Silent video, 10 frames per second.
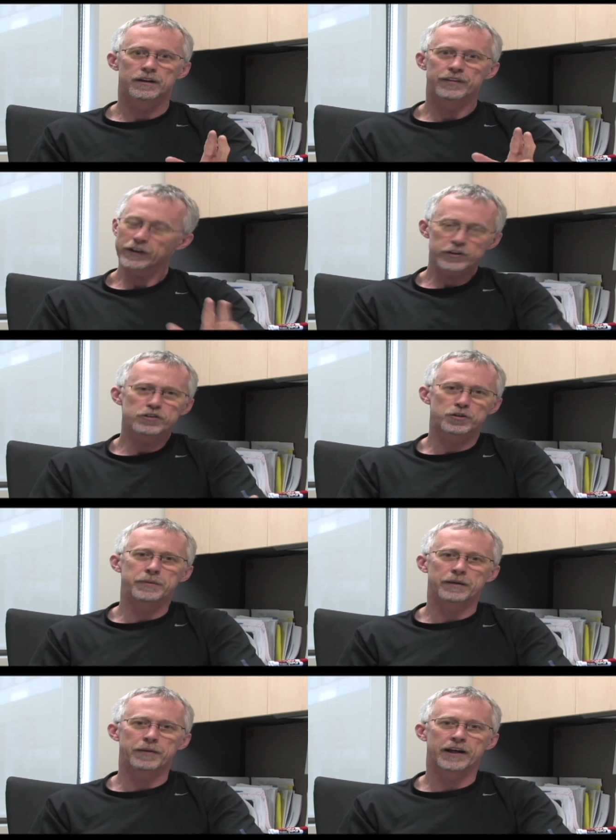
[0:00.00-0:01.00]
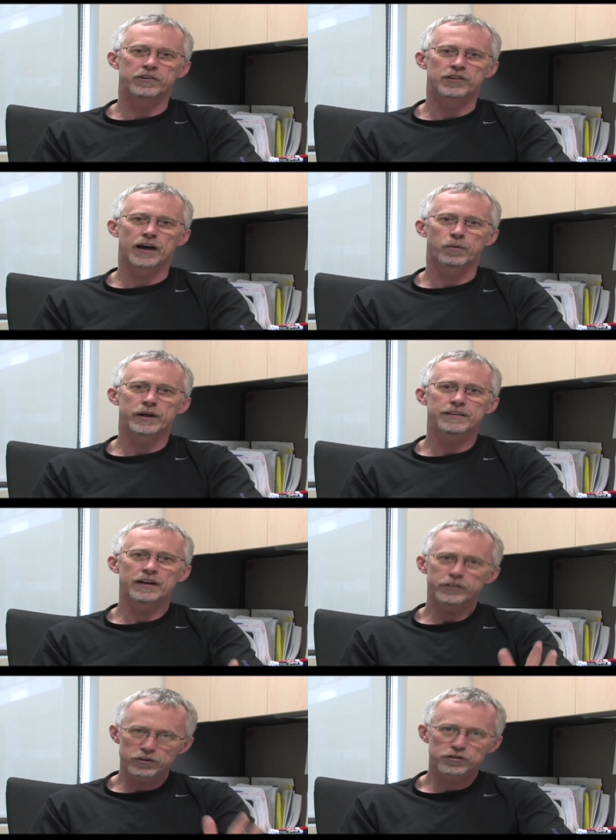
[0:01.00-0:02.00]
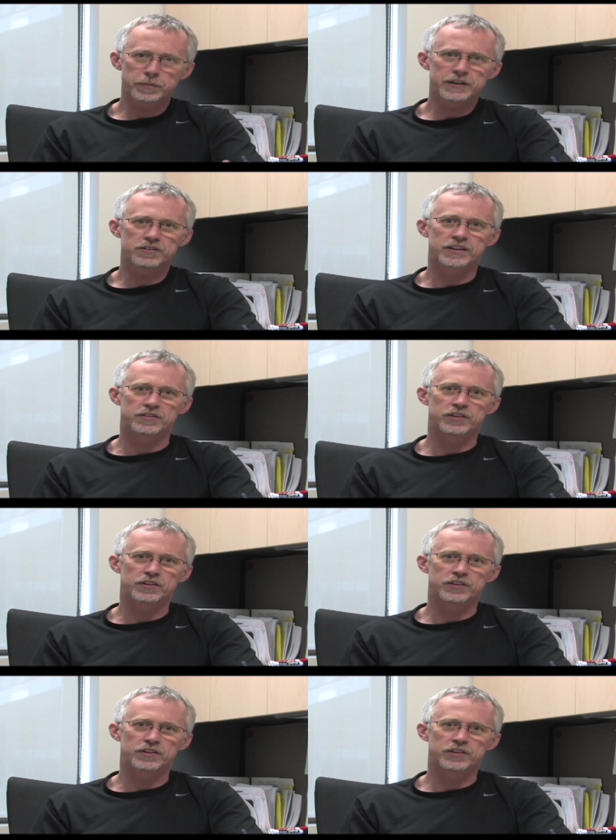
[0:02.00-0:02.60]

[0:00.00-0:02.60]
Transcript: They're used to being managed that way. They're used to business.